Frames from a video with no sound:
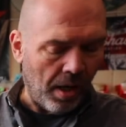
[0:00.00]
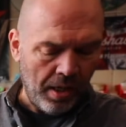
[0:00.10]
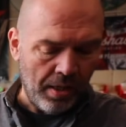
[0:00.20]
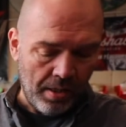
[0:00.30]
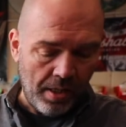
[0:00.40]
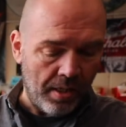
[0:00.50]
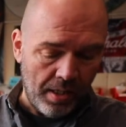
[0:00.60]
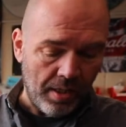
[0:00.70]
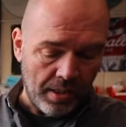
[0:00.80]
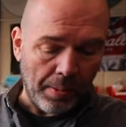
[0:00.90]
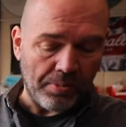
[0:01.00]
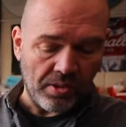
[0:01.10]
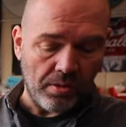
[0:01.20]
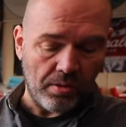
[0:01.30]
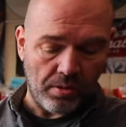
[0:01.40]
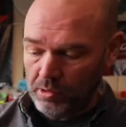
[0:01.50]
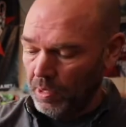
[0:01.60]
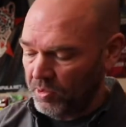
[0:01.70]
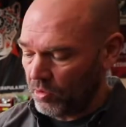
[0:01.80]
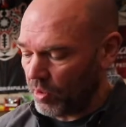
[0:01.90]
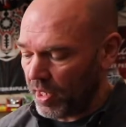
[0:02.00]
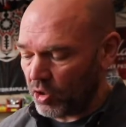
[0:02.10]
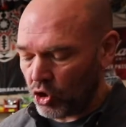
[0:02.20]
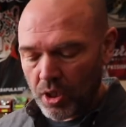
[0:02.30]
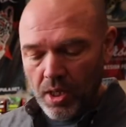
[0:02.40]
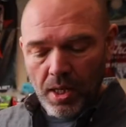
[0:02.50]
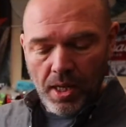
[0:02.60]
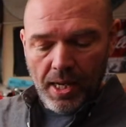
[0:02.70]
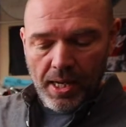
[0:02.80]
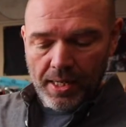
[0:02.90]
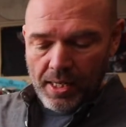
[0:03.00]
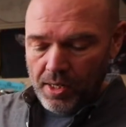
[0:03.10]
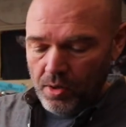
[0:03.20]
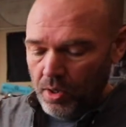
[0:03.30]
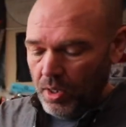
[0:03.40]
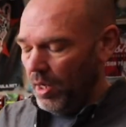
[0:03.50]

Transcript: in a Gibson range. And now